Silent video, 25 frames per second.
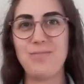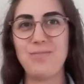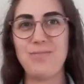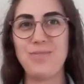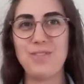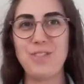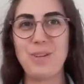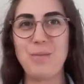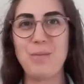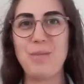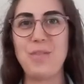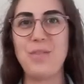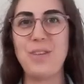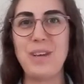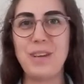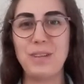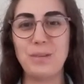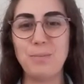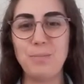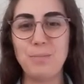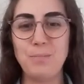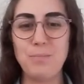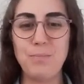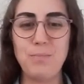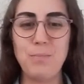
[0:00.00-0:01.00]
Some of it is
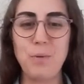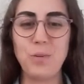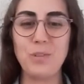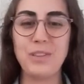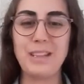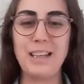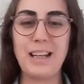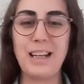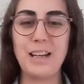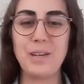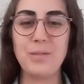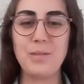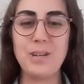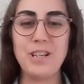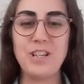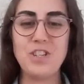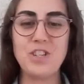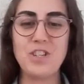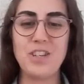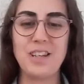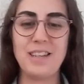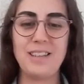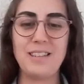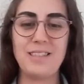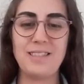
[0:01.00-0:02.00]
body language,
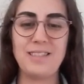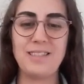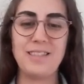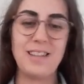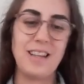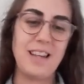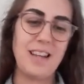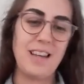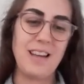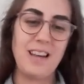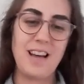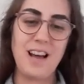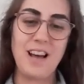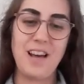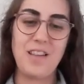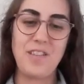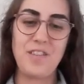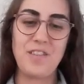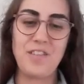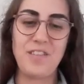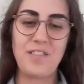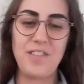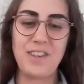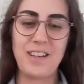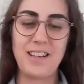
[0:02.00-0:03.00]
and
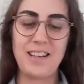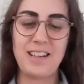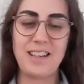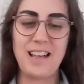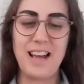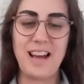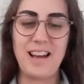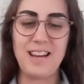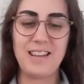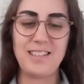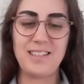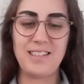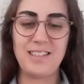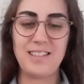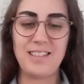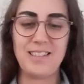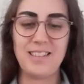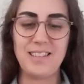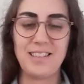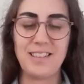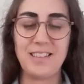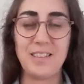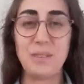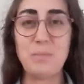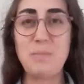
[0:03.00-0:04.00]
other of it, it's
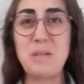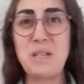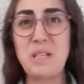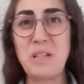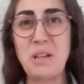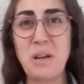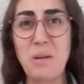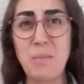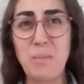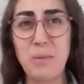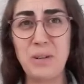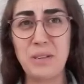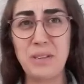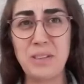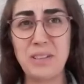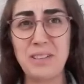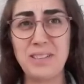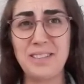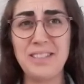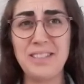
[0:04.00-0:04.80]
spitting up is a